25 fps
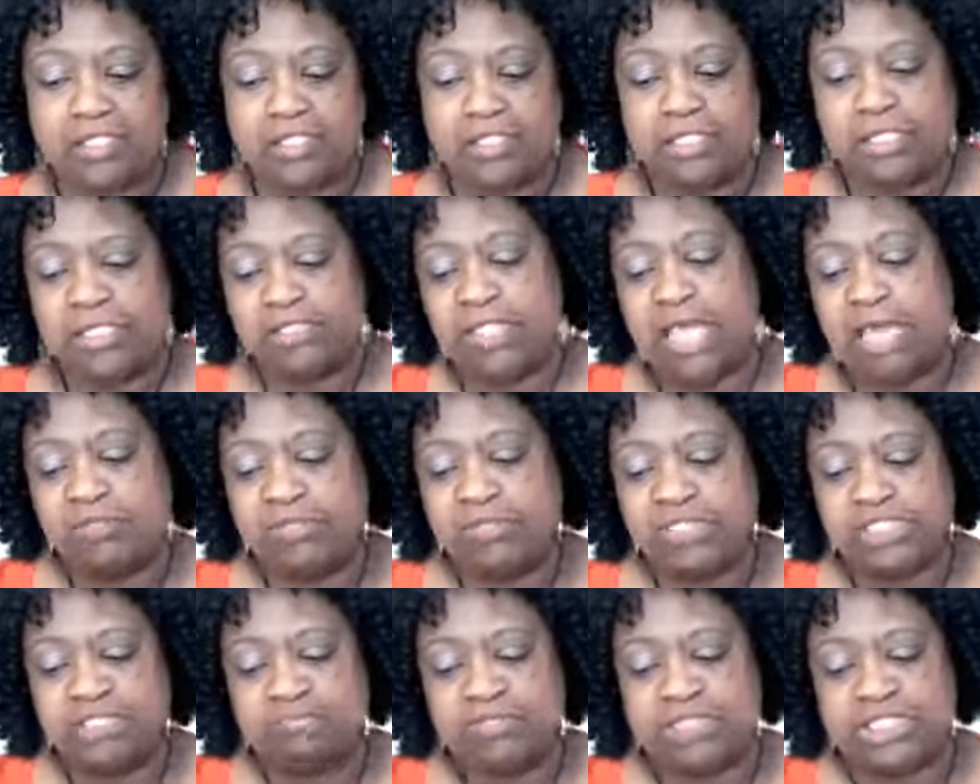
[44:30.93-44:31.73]
That was a
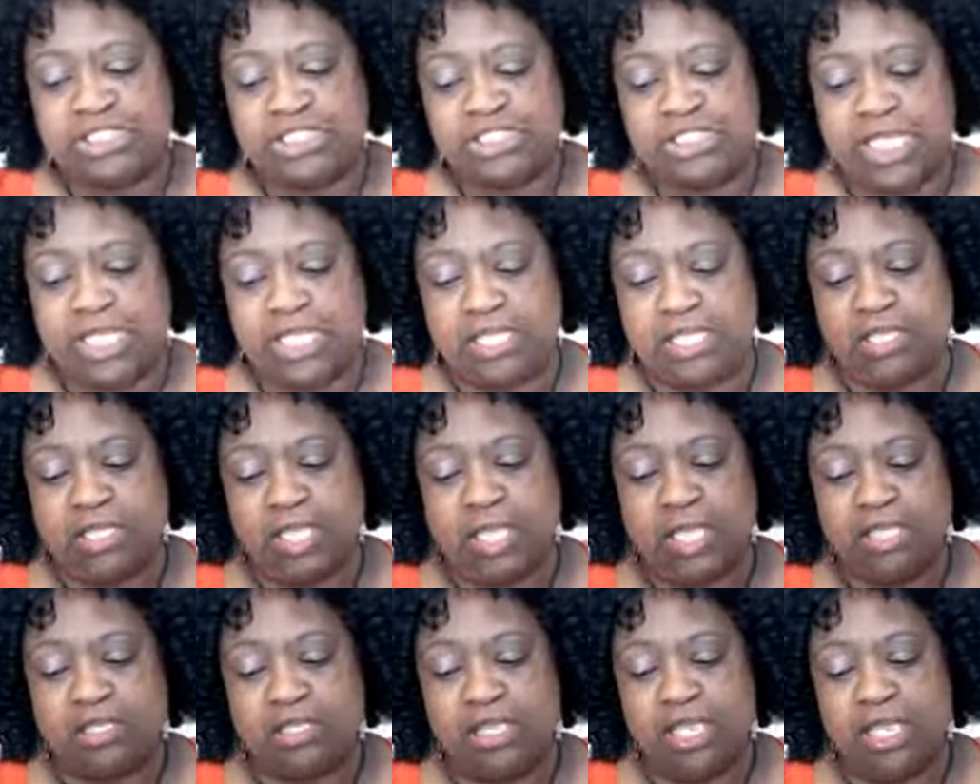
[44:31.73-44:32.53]
mistake.
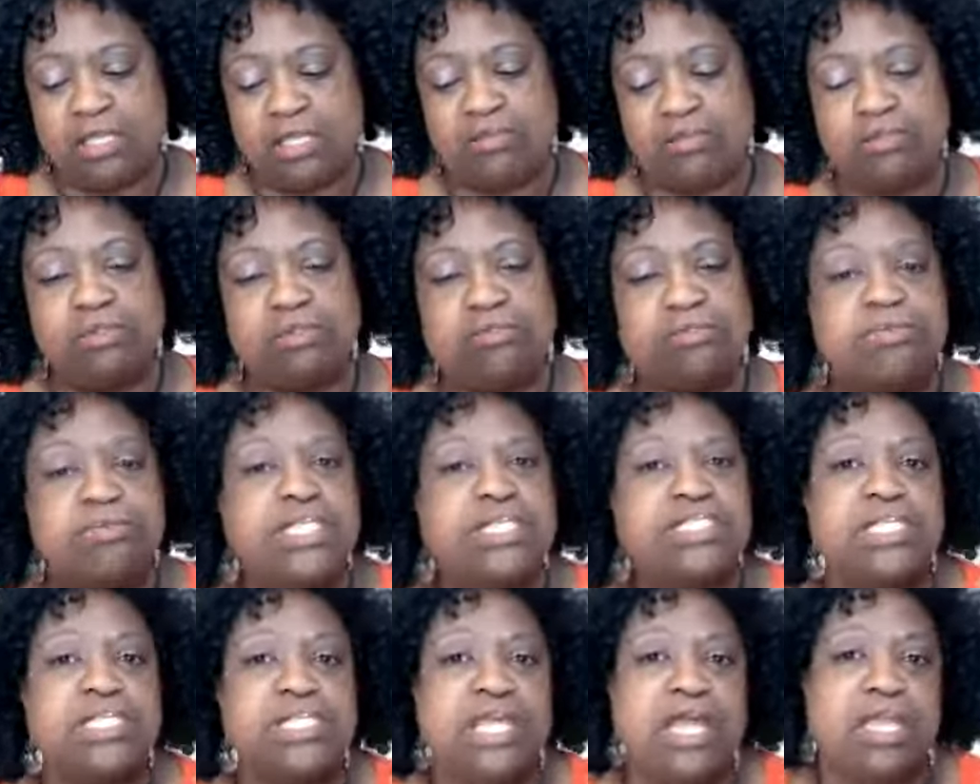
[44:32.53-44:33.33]
And the
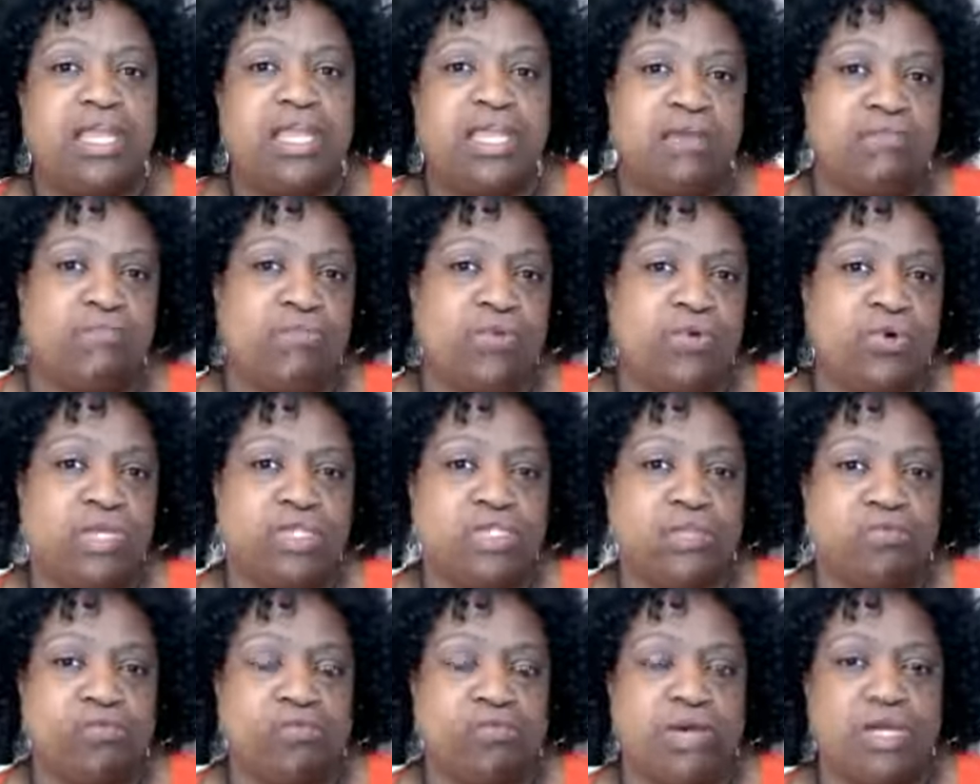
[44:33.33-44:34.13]
reason I have more
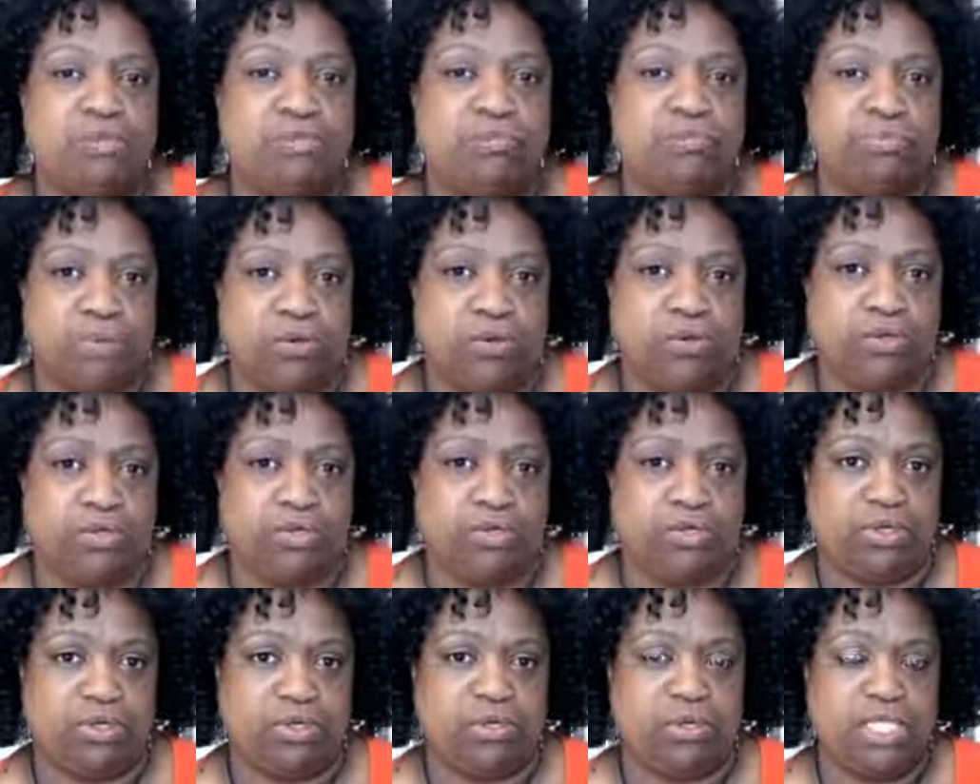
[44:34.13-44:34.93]
than one
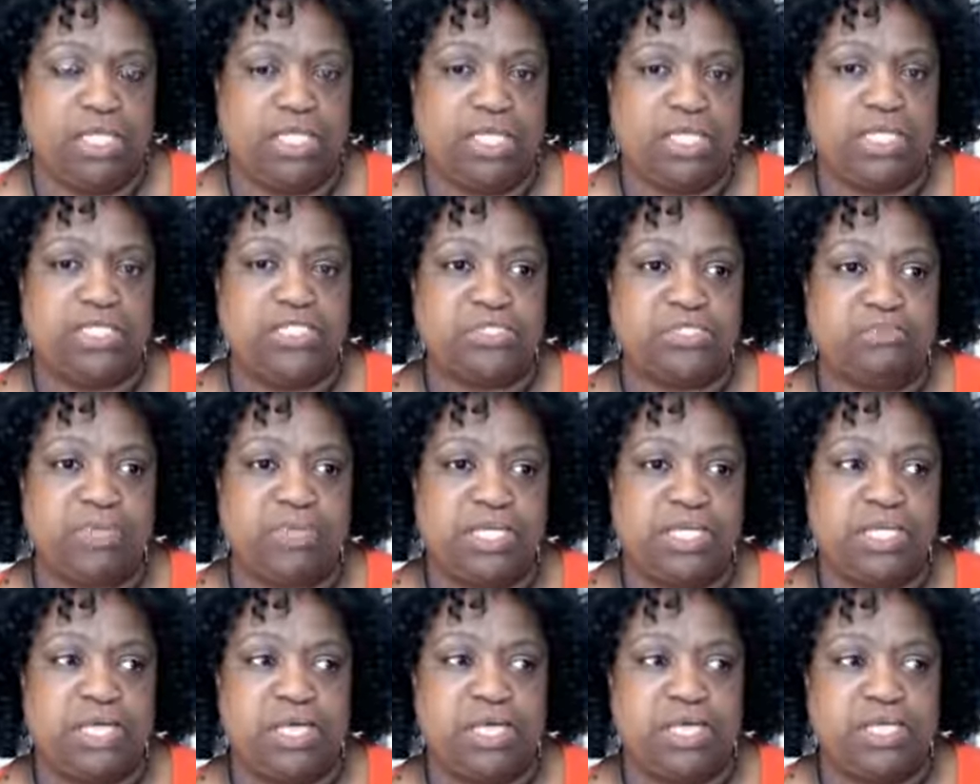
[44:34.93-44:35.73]
broker is
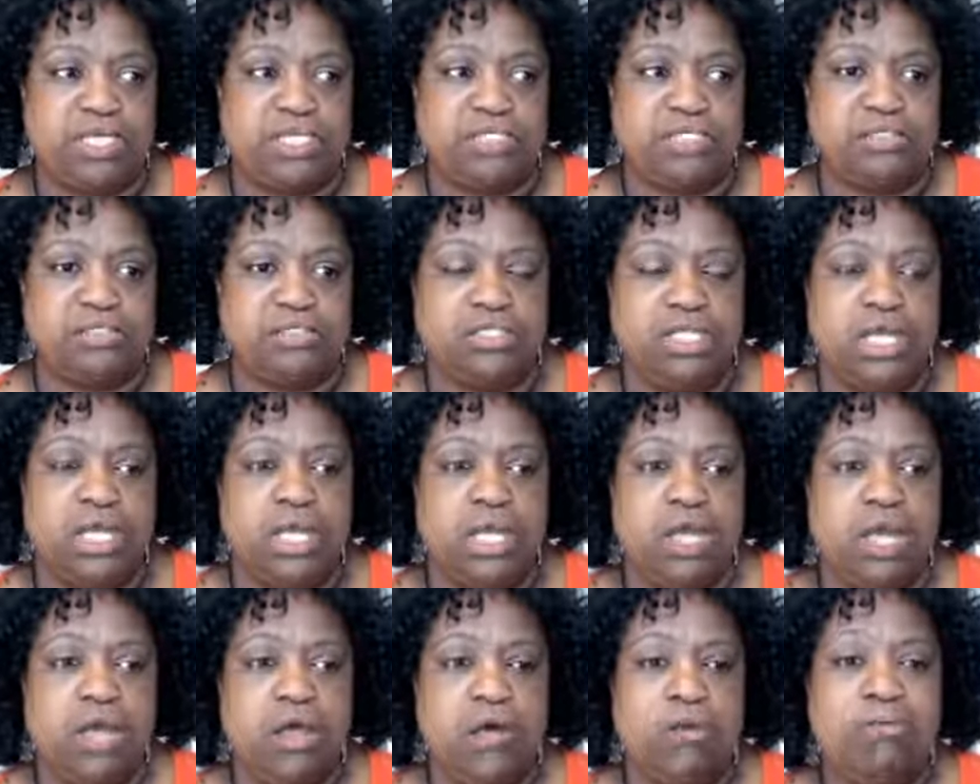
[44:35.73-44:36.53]
because
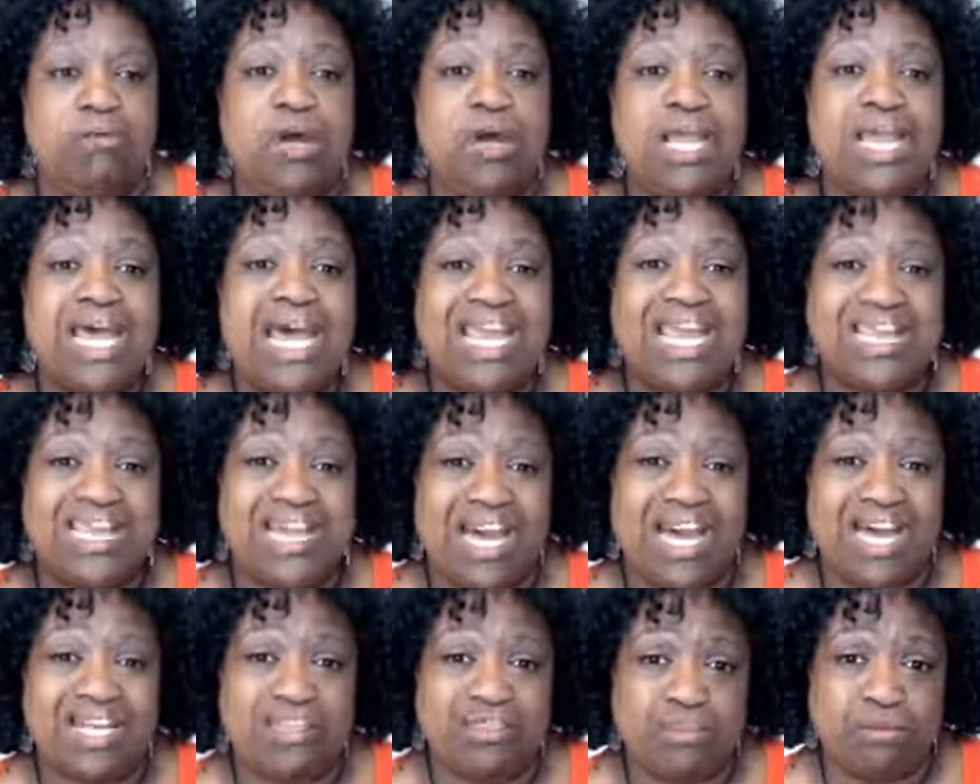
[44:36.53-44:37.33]
when I
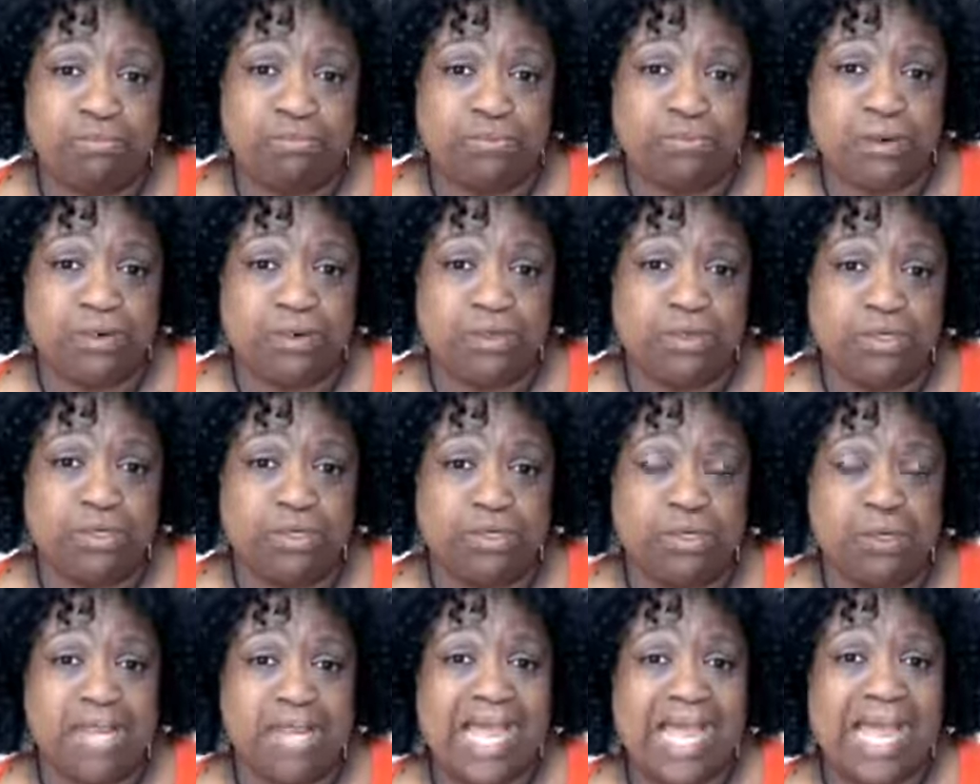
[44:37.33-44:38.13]
got the
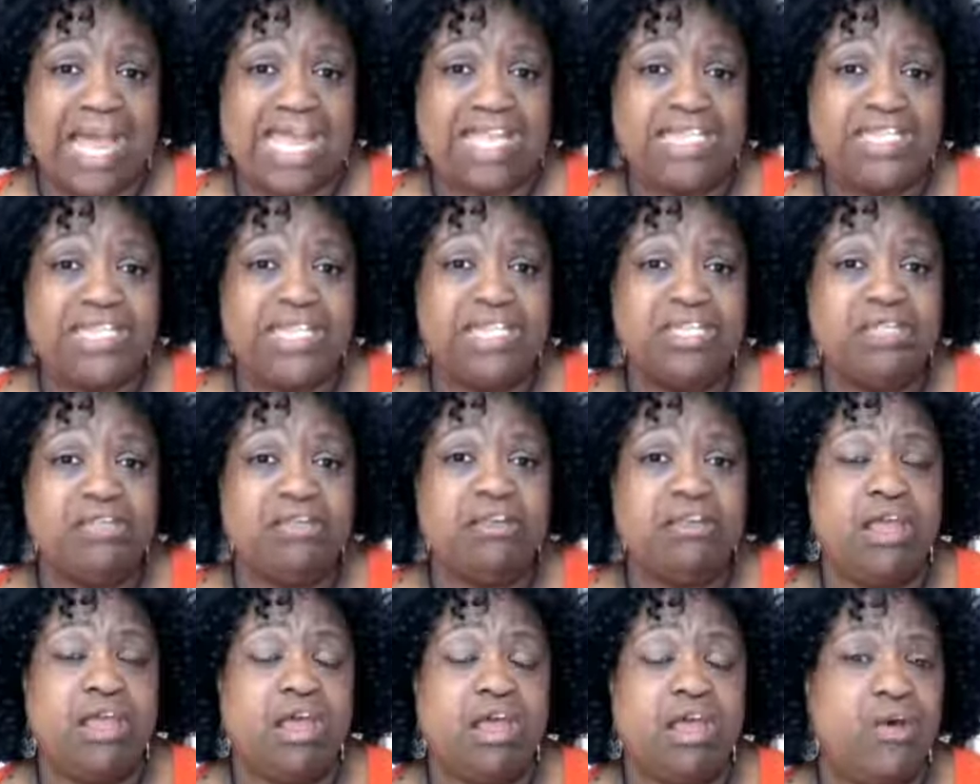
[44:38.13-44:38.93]
broker, I didn't
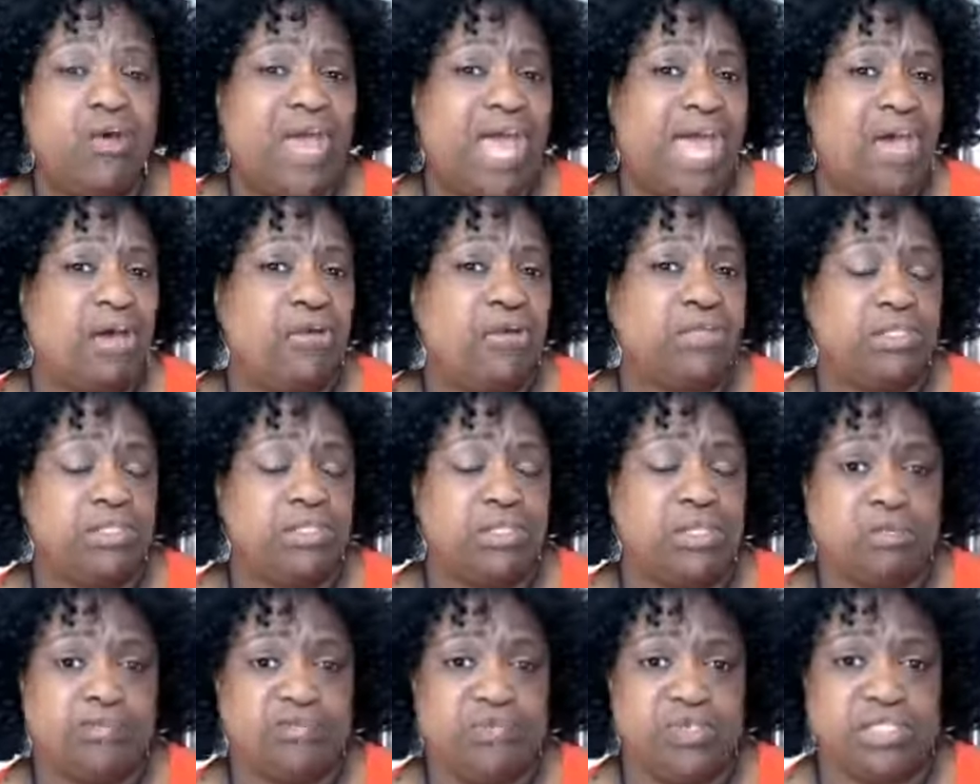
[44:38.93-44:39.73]
know how to
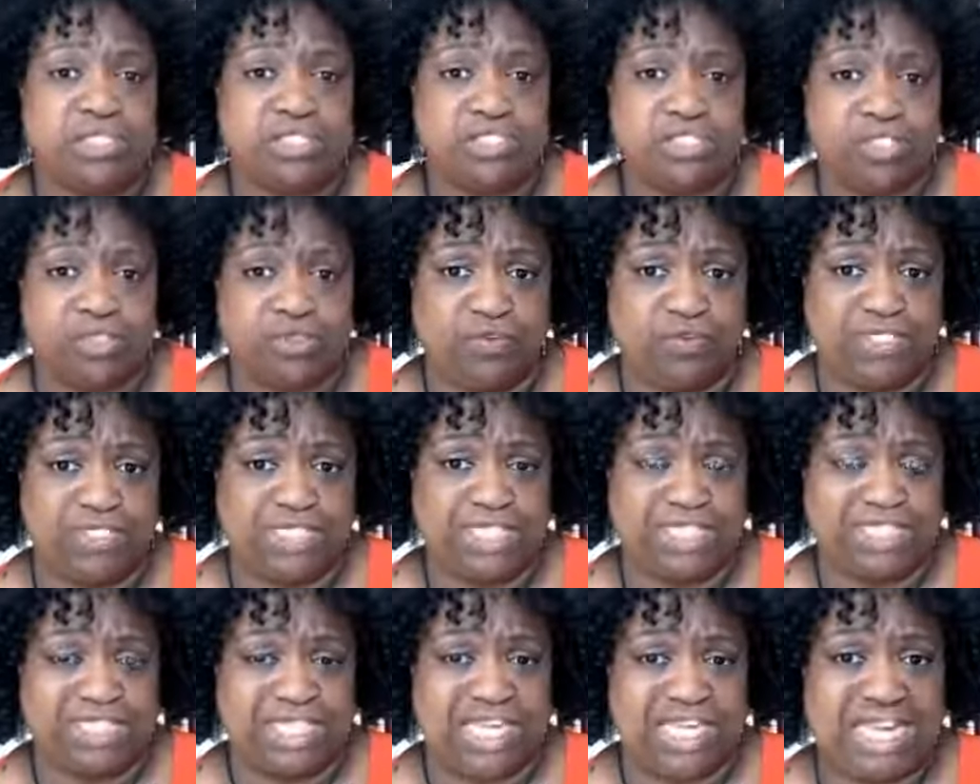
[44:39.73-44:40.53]
look for the services
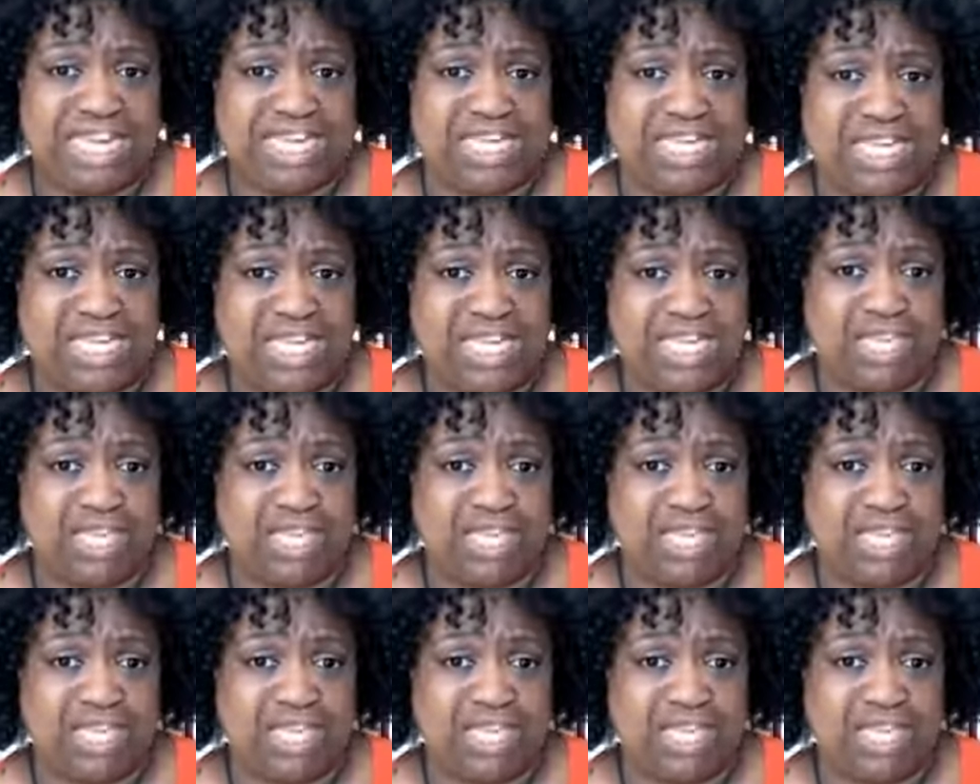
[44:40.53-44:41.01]
that I needed.